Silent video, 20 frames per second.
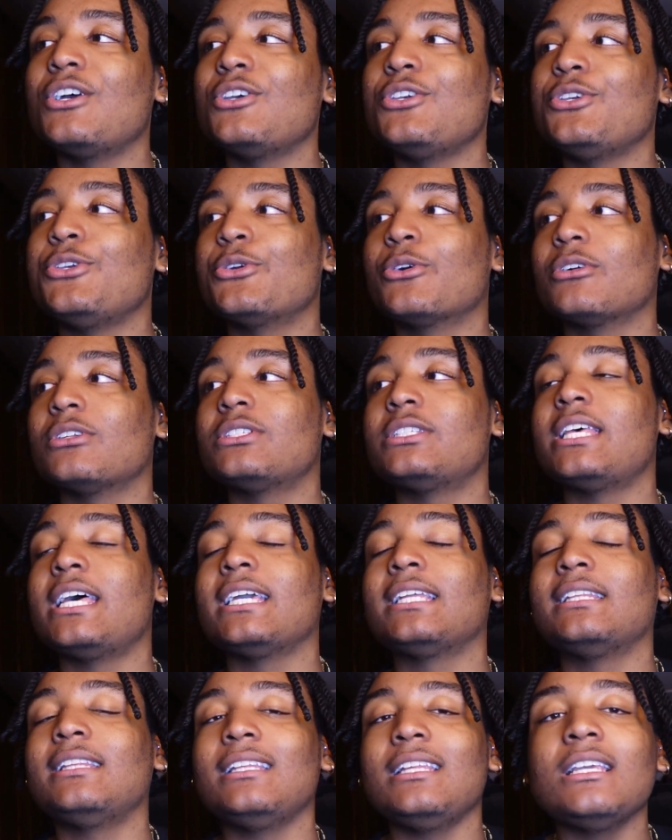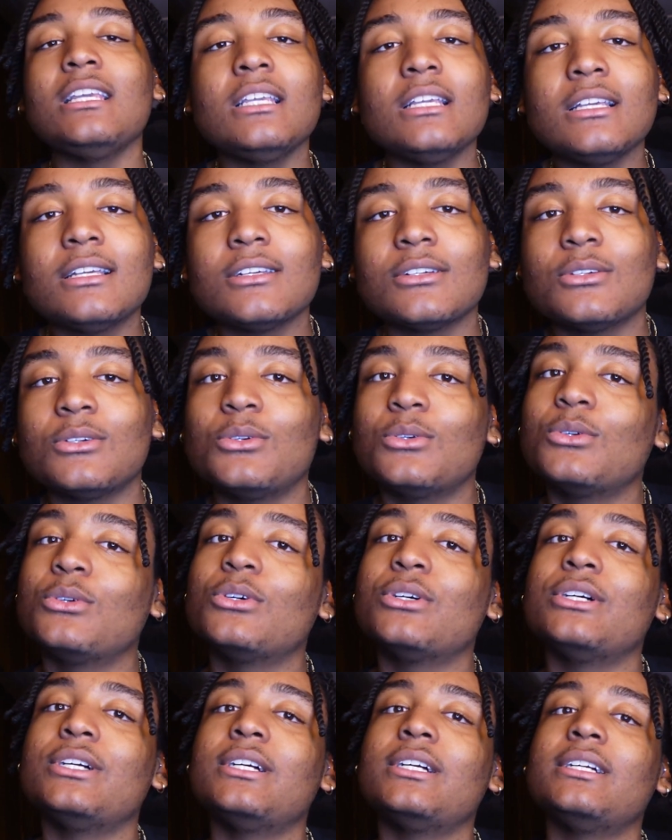your technique
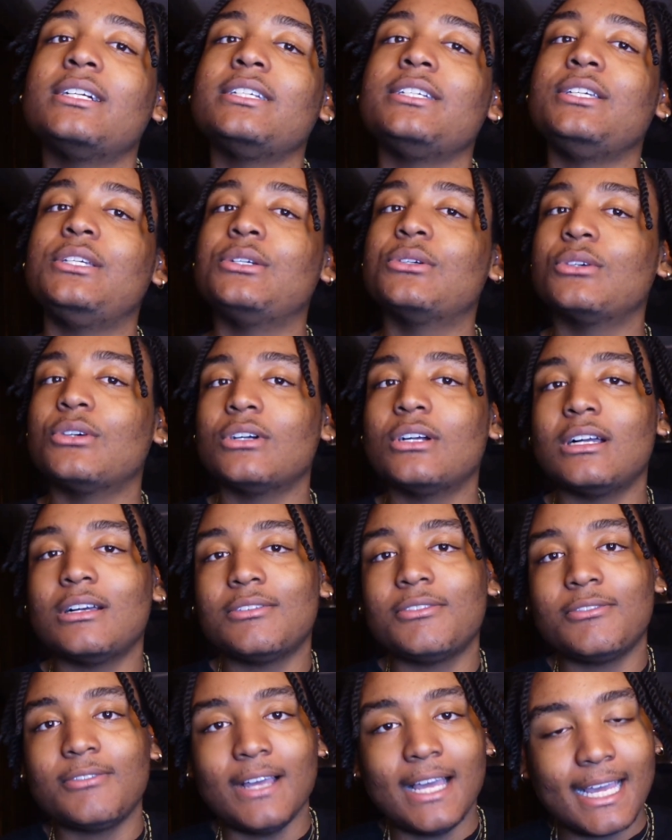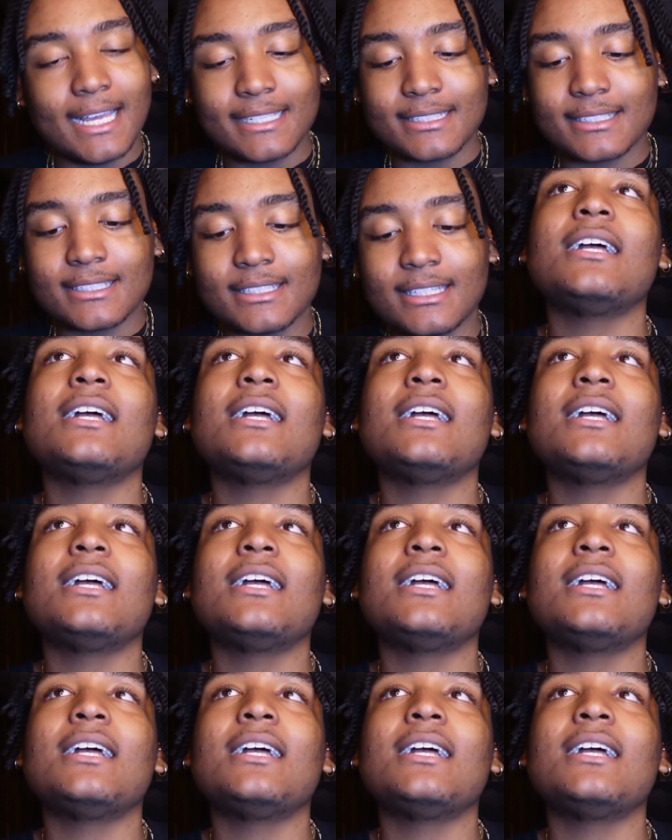or your effects.